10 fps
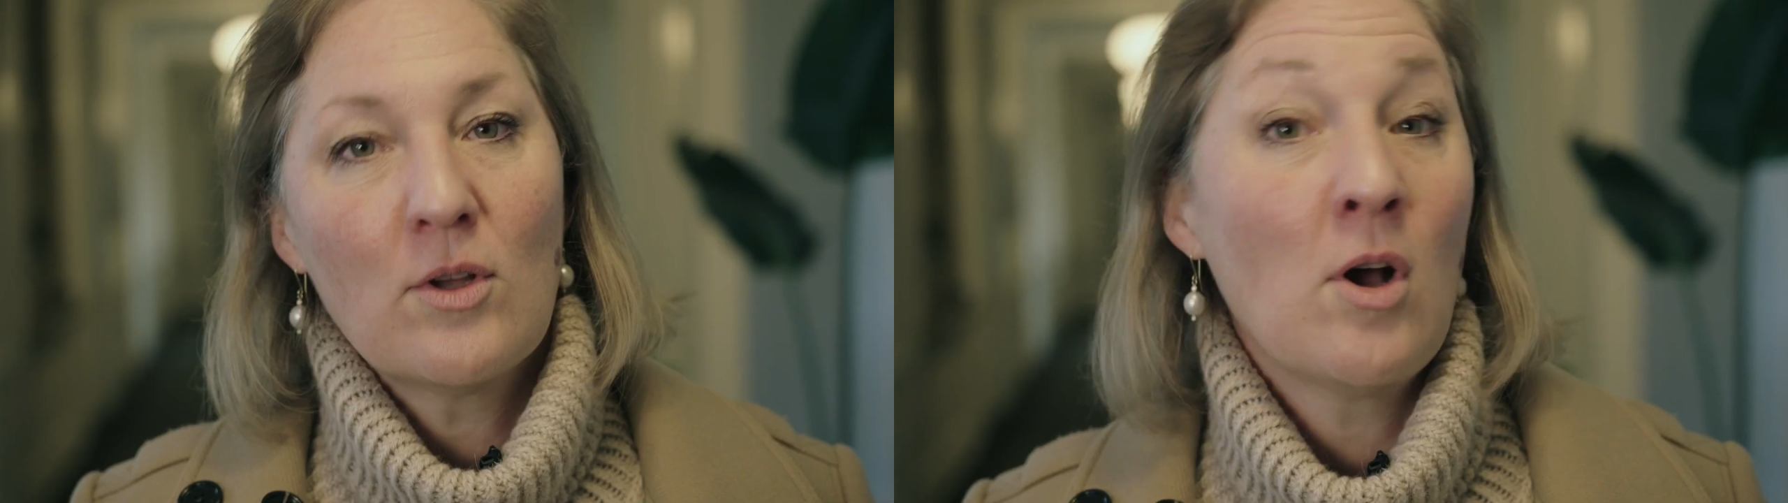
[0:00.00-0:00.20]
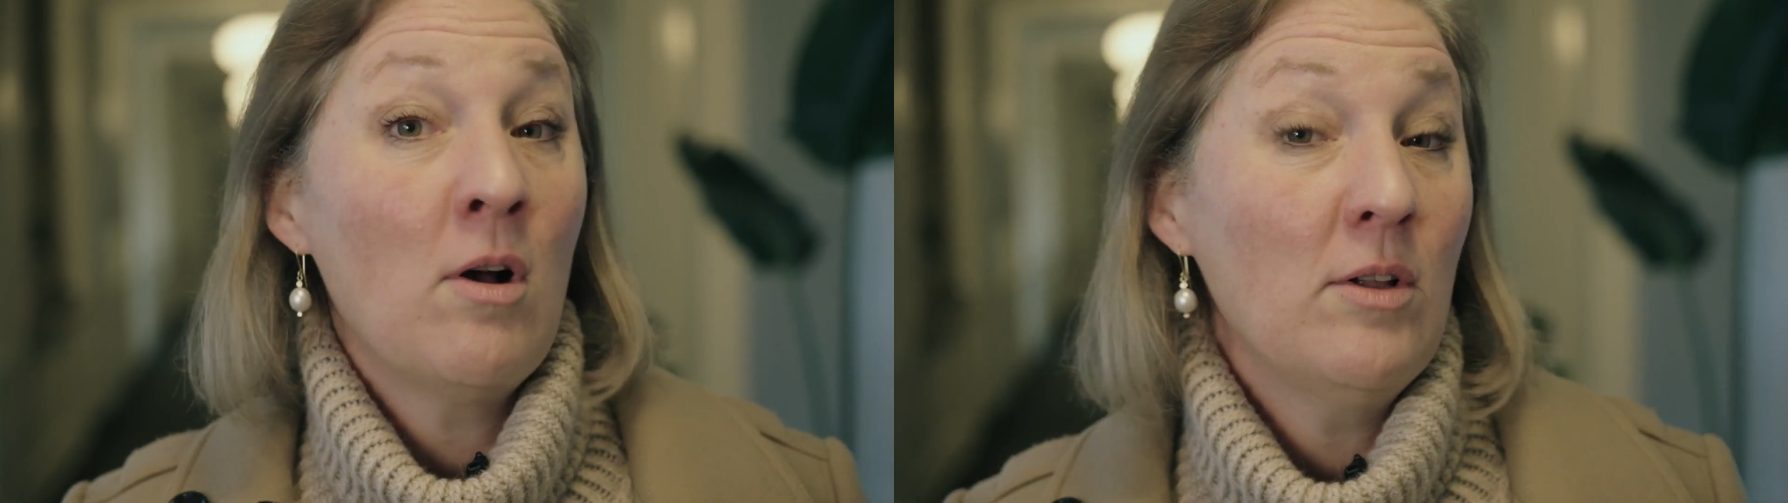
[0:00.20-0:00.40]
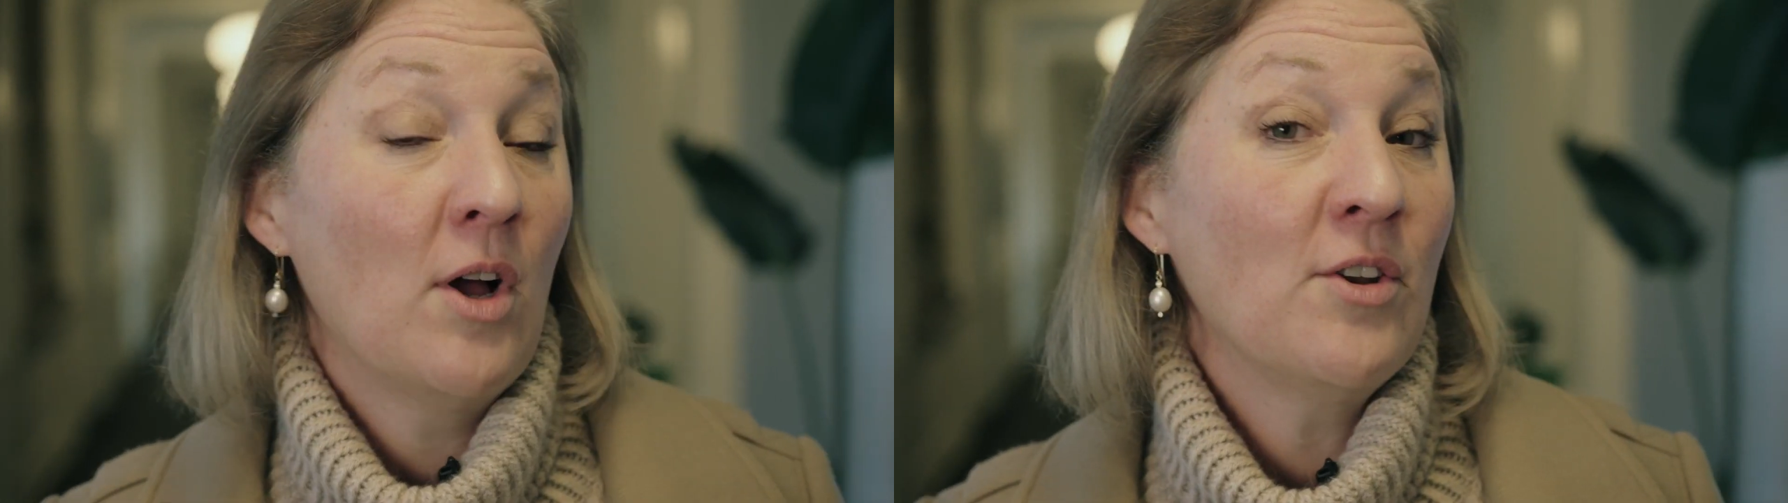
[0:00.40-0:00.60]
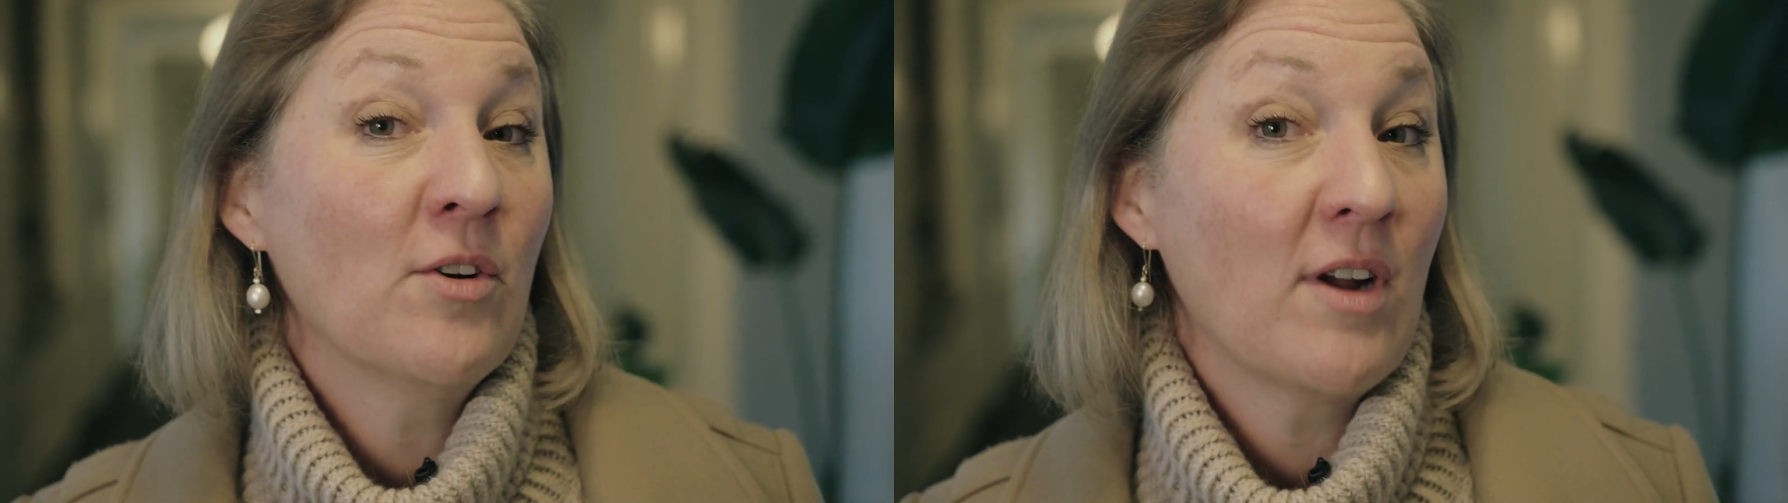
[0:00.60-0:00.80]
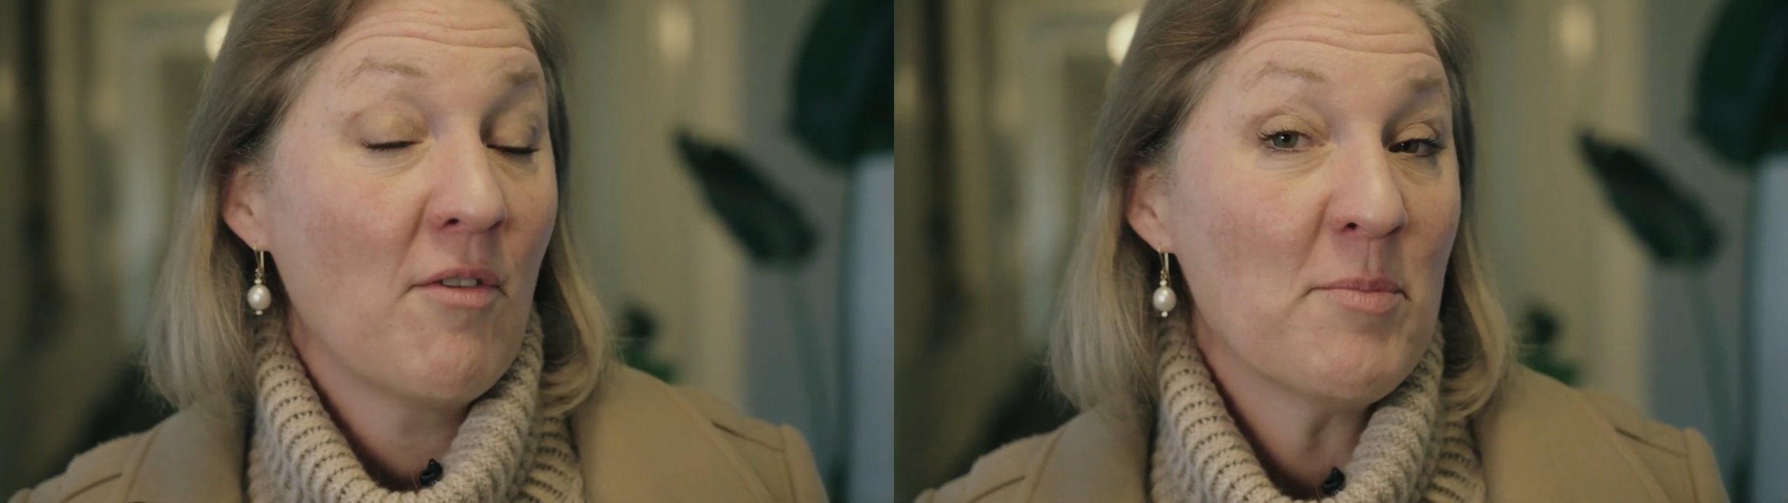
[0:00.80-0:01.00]
Call on
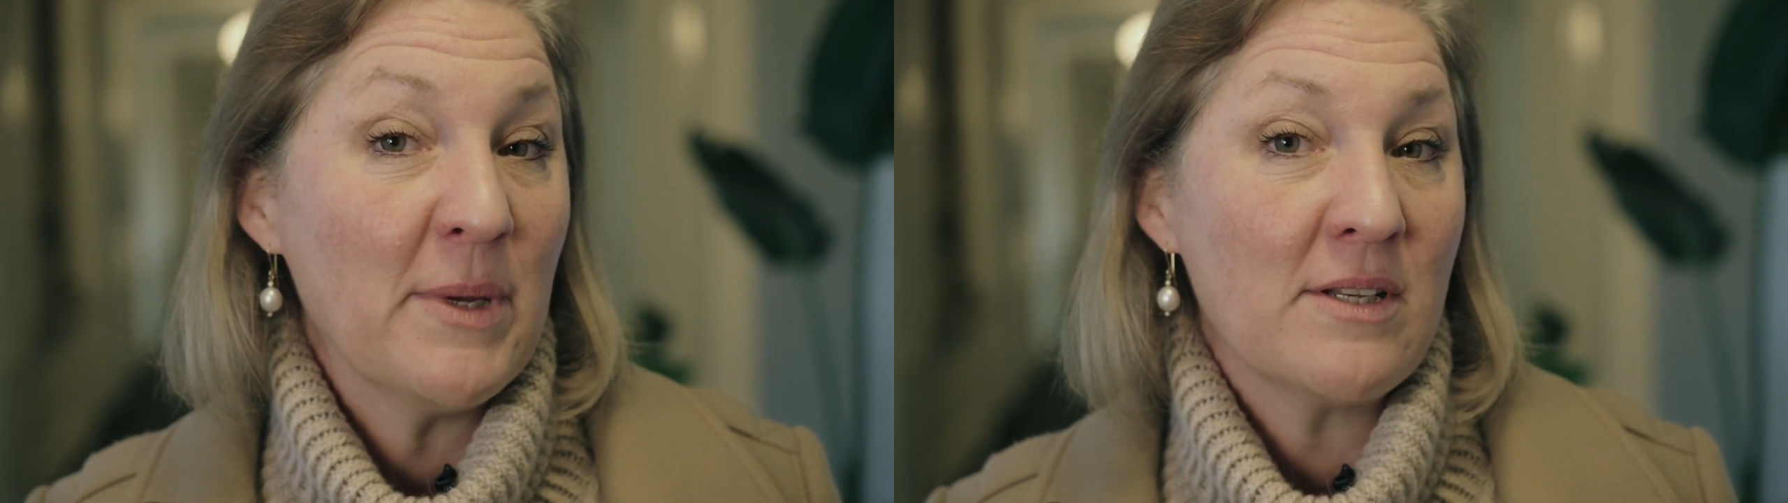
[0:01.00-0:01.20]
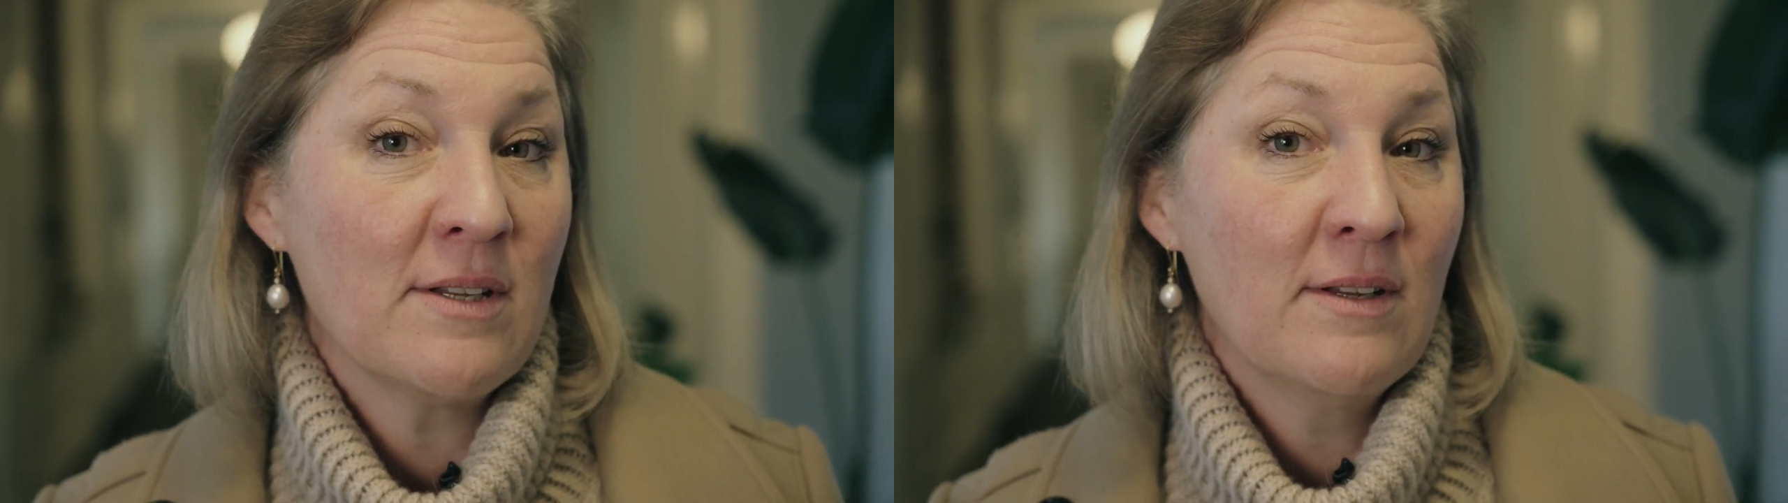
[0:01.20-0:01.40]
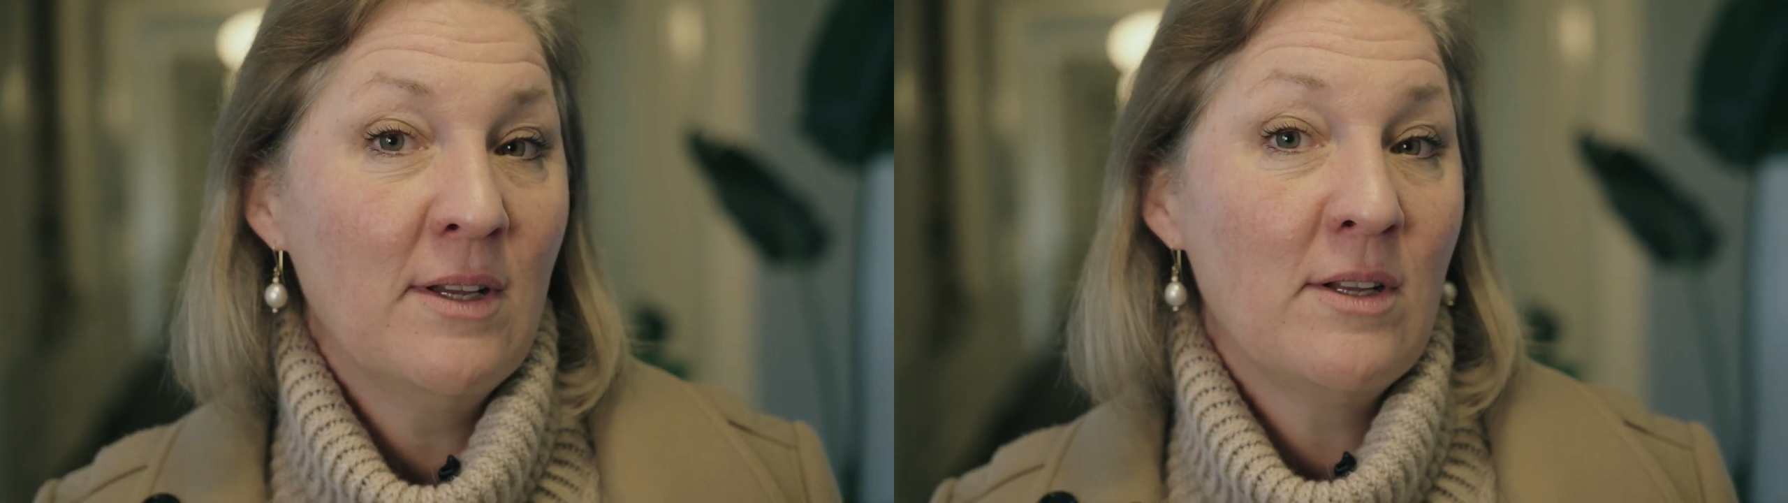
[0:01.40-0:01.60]
your government